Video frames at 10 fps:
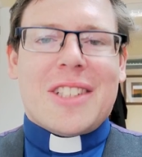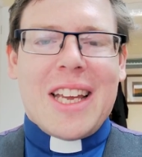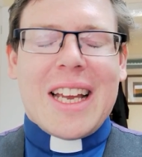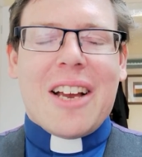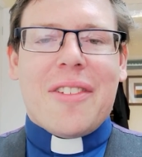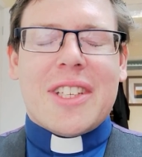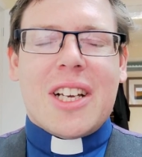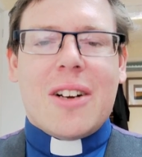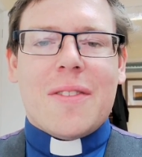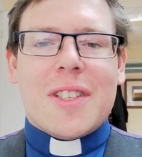Well, take care of
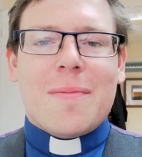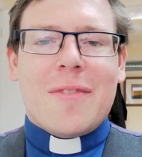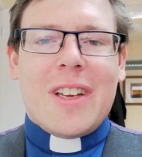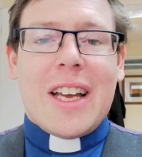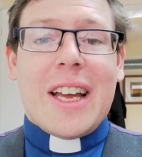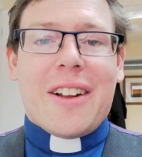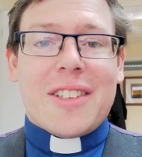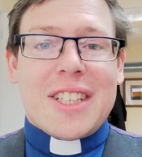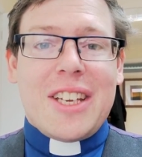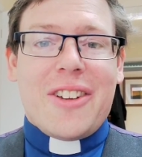yourselves,
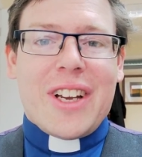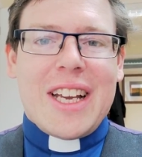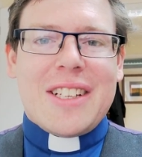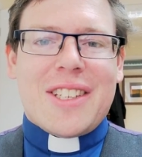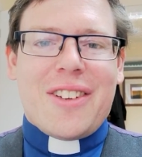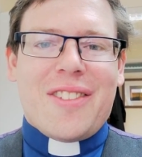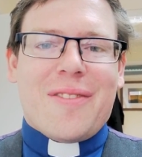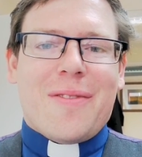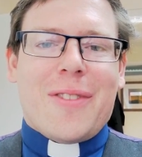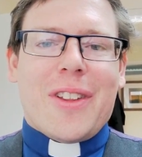and I'll see you again
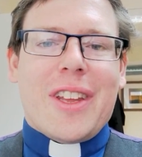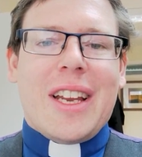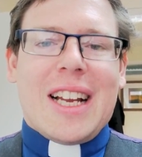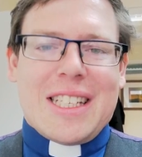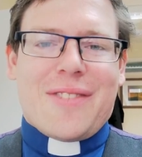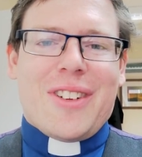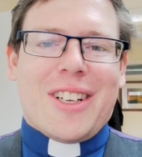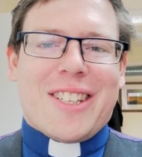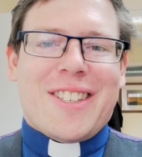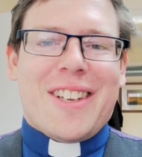soon for the last
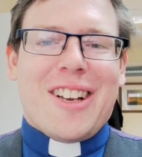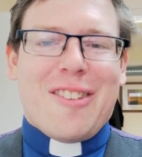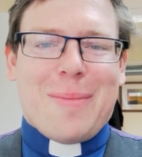verse